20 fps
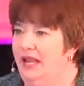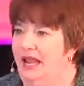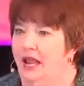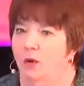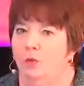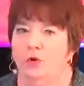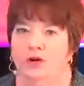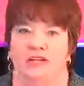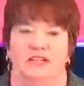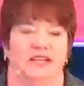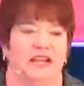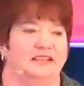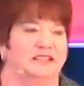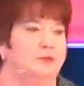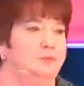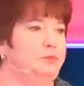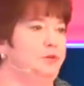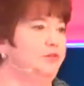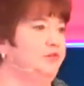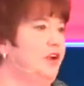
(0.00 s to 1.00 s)
We're
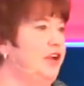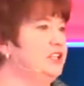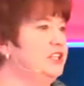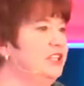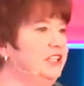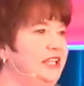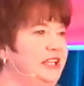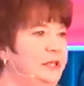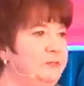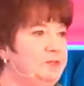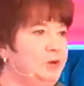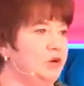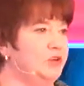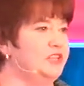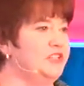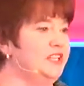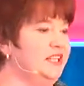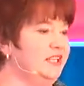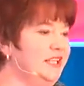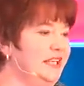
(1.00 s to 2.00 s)
connected professionally and
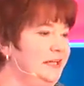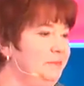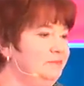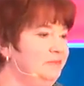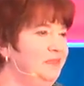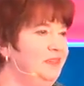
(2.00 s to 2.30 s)
personally.